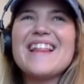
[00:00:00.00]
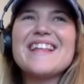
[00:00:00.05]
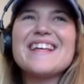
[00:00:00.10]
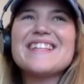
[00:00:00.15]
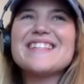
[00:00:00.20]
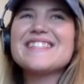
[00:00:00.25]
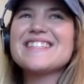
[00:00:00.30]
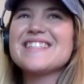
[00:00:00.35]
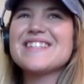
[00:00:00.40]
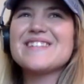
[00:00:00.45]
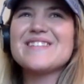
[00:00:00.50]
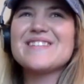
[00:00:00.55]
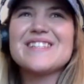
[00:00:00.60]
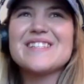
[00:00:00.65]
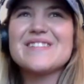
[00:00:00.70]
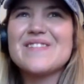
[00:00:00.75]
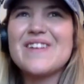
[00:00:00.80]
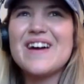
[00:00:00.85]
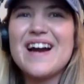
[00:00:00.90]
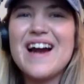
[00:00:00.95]
That's so
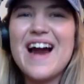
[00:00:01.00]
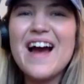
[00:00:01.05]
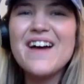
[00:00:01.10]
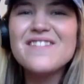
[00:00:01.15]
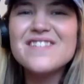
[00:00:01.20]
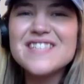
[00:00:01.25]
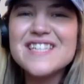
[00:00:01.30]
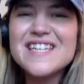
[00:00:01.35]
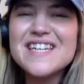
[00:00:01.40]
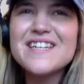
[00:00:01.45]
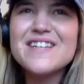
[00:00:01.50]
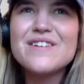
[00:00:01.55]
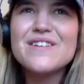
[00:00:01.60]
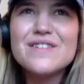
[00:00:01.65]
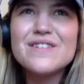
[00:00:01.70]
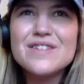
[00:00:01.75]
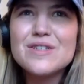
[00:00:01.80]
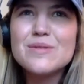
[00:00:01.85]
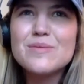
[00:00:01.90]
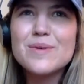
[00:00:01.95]
smart. I've seen
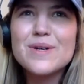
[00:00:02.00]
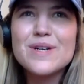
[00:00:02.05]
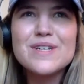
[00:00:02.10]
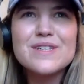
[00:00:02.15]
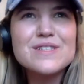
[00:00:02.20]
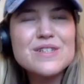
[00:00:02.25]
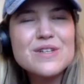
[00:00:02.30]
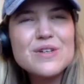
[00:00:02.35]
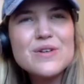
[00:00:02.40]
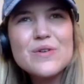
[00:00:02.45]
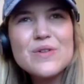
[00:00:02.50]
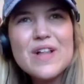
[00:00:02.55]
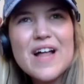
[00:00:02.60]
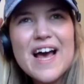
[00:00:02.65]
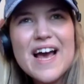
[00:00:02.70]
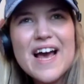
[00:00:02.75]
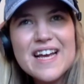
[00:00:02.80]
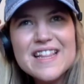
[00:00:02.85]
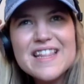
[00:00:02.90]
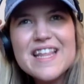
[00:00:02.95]
YouTubers who
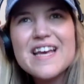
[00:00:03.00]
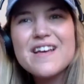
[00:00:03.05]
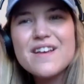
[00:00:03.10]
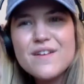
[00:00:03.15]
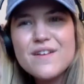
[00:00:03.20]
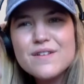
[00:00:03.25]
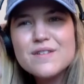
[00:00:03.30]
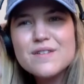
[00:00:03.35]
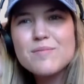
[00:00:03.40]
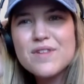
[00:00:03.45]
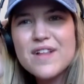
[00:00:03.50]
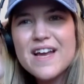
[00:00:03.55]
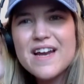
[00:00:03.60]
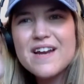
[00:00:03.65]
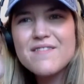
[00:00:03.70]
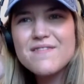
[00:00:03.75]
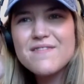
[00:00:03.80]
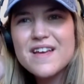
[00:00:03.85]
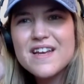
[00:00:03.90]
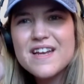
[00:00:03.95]
like they use
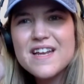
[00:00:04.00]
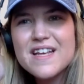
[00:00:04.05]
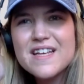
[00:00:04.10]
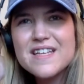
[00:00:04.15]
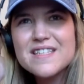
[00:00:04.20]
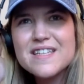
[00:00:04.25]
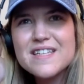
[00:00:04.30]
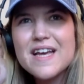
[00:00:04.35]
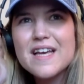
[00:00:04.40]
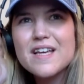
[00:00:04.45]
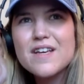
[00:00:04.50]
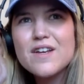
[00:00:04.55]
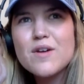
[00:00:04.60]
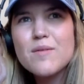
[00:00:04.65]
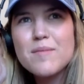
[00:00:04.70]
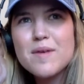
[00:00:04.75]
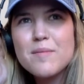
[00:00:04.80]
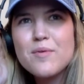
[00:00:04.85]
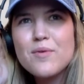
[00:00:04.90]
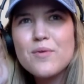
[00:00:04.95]
Planet Fitness, like
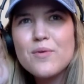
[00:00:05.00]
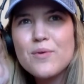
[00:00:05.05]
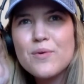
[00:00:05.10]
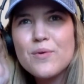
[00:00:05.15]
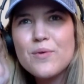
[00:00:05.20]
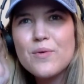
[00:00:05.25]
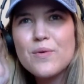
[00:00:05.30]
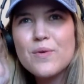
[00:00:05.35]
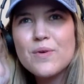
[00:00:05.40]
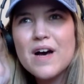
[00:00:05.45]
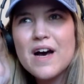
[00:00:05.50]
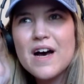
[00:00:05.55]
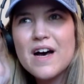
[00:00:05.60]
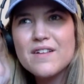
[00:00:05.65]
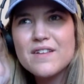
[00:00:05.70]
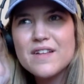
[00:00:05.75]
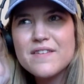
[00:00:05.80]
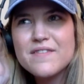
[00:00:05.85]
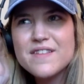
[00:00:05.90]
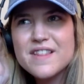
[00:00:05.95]
people who
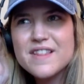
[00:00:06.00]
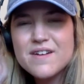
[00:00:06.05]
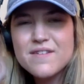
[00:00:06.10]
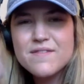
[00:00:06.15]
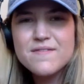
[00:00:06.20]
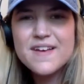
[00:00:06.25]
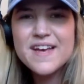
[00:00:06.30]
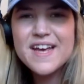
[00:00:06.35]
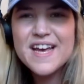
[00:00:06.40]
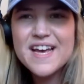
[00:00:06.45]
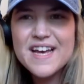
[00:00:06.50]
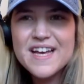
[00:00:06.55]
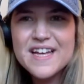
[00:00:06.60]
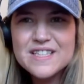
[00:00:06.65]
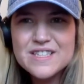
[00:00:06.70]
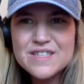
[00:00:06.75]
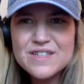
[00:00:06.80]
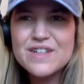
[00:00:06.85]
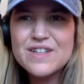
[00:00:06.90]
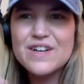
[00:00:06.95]
live in their
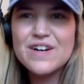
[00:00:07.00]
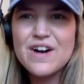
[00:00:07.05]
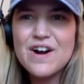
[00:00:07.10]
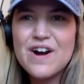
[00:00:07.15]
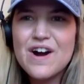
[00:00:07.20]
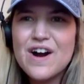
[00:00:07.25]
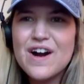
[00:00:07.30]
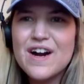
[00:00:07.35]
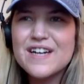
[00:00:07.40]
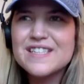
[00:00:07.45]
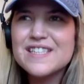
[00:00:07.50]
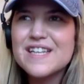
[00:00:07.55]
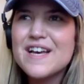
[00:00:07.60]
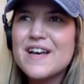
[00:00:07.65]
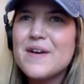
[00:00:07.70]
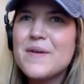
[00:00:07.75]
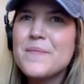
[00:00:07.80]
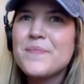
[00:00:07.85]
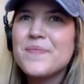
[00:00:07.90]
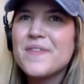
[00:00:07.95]
vans or their cars,
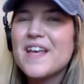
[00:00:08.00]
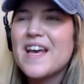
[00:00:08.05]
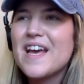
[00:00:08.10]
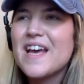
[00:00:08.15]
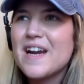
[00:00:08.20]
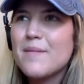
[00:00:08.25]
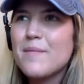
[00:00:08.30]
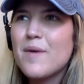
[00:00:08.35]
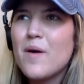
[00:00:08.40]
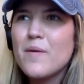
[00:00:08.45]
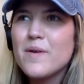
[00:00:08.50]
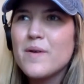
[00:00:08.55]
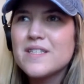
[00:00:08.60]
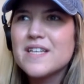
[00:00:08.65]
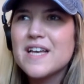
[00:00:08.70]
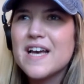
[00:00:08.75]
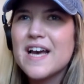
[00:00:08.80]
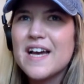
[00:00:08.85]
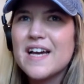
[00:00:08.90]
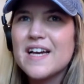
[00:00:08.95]
and I'm always
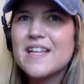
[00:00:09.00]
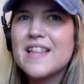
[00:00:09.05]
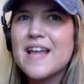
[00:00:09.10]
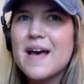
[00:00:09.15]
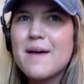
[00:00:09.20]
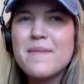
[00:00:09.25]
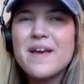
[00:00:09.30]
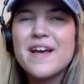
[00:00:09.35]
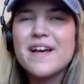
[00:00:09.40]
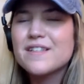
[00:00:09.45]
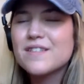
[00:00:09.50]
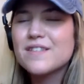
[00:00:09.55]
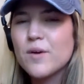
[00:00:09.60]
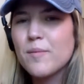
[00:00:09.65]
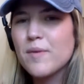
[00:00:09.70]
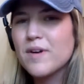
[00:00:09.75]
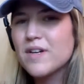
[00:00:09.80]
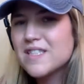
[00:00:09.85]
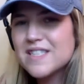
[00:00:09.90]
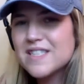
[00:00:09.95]
like, that makes so
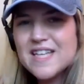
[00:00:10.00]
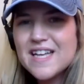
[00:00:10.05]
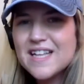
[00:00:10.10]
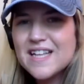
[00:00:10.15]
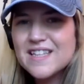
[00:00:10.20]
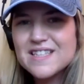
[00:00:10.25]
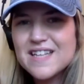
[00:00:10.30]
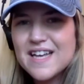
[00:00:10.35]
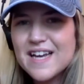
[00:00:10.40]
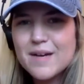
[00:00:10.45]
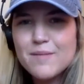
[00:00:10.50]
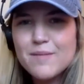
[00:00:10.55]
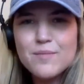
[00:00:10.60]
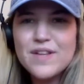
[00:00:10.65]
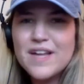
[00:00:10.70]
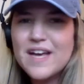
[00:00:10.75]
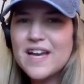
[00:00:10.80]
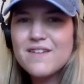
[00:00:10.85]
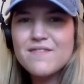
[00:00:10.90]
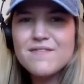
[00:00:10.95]
much sense. Like
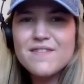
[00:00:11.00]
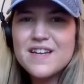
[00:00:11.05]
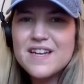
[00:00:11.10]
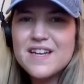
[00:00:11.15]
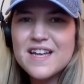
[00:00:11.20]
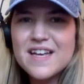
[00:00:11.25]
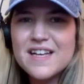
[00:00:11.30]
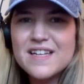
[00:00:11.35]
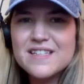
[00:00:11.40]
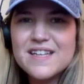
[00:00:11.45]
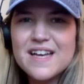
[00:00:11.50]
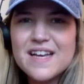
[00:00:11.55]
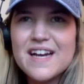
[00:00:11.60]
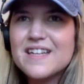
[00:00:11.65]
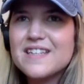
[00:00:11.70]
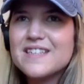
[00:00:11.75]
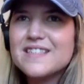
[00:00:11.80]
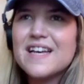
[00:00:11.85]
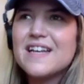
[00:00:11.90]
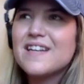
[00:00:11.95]
Planet Fitness, like
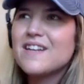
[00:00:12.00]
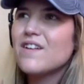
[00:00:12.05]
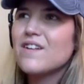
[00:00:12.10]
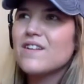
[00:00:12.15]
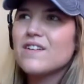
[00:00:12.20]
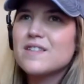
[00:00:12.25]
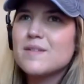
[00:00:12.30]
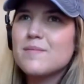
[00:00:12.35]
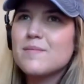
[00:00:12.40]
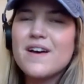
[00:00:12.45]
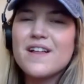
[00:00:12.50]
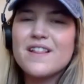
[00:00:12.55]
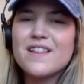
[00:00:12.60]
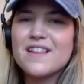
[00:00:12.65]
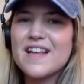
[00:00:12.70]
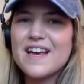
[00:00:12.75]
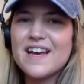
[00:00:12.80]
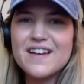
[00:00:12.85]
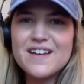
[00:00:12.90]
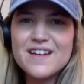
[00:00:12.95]
$10 a
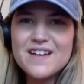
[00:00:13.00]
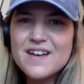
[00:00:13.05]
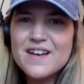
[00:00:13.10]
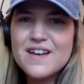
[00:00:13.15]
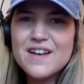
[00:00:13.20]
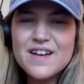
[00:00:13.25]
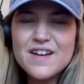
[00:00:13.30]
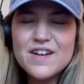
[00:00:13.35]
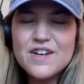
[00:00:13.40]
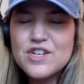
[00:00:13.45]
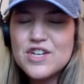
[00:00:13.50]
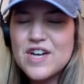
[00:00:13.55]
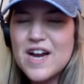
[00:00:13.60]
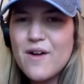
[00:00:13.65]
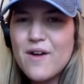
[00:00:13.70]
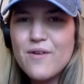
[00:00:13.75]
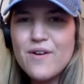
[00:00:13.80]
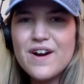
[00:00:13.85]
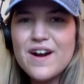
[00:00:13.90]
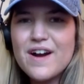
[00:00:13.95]
month, like
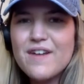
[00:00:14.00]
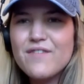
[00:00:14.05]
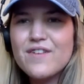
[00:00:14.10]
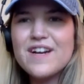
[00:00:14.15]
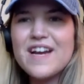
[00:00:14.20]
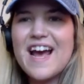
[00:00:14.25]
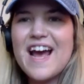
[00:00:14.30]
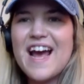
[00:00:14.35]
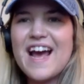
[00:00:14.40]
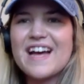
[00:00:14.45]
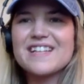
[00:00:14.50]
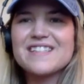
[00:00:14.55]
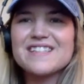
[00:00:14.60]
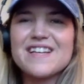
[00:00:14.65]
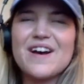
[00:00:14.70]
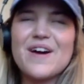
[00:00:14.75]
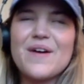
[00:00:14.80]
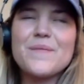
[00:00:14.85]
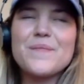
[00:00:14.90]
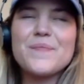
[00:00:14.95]
shower every day.
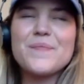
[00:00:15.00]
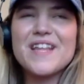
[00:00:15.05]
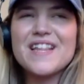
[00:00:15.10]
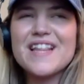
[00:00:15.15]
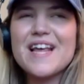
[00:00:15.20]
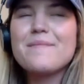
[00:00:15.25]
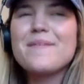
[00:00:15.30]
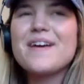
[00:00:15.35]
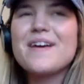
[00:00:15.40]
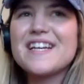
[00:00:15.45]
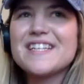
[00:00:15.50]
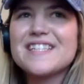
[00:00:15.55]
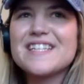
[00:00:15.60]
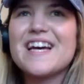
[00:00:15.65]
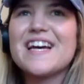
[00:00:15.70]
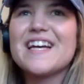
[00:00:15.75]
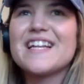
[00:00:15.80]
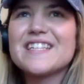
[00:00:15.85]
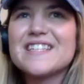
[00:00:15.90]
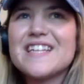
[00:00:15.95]
So that makes
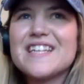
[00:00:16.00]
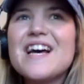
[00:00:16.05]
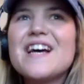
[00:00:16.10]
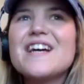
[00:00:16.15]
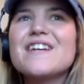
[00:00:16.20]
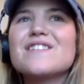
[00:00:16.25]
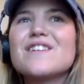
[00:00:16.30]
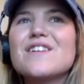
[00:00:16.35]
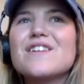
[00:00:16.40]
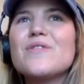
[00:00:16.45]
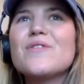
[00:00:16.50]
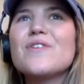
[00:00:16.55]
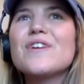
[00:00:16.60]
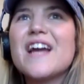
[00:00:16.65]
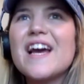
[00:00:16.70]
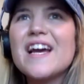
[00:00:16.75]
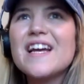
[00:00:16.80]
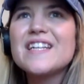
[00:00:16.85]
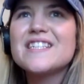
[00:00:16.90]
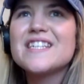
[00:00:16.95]
sense. So you were
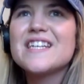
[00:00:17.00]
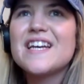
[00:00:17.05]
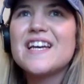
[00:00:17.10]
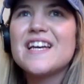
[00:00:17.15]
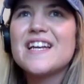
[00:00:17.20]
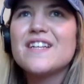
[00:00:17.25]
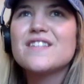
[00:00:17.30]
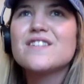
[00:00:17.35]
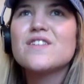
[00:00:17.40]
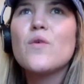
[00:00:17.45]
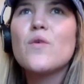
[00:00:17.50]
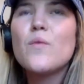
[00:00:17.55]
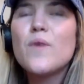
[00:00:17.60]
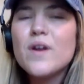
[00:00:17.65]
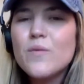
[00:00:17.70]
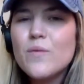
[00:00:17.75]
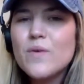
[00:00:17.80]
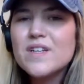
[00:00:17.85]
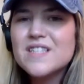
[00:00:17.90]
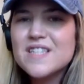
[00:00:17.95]
19. So
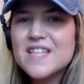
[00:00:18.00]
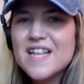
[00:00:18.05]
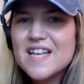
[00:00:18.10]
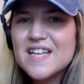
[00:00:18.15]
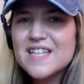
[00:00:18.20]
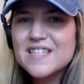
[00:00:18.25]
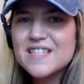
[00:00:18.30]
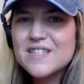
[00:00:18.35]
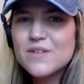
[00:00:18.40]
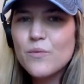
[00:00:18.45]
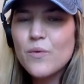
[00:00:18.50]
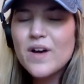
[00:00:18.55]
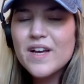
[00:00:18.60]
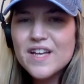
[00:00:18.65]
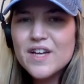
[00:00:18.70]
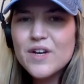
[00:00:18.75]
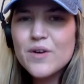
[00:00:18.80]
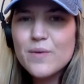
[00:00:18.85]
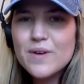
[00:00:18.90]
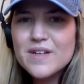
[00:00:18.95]
when was this? What
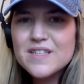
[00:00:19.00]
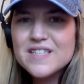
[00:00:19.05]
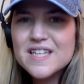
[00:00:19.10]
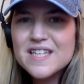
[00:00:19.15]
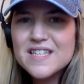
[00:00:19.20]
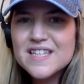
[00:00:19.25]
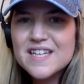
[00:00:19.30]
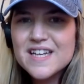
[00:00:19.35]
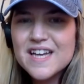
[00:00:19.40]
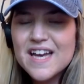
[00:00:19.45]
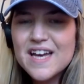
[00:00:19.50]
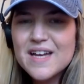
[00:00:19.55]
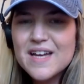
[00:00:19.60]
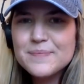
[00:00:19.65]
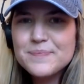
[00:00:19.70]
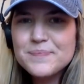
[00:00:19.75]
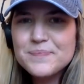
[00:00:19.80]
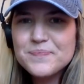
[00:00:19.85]
year was this again?